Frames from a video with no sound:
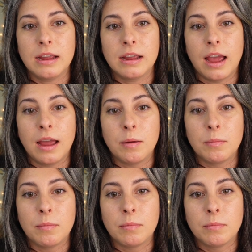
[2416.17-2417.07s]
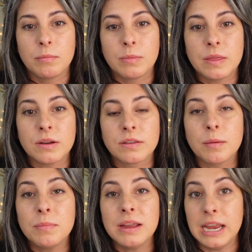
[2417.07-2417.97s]
that there's
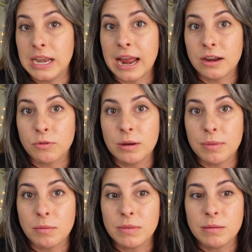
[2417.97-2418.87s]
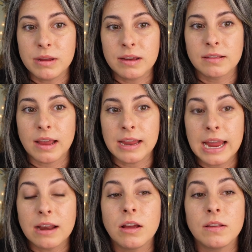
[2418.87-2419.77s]
something inadequate about me because I
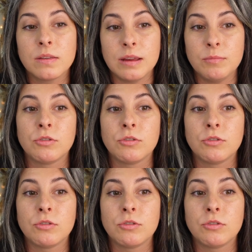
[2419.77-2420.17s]
cannot seem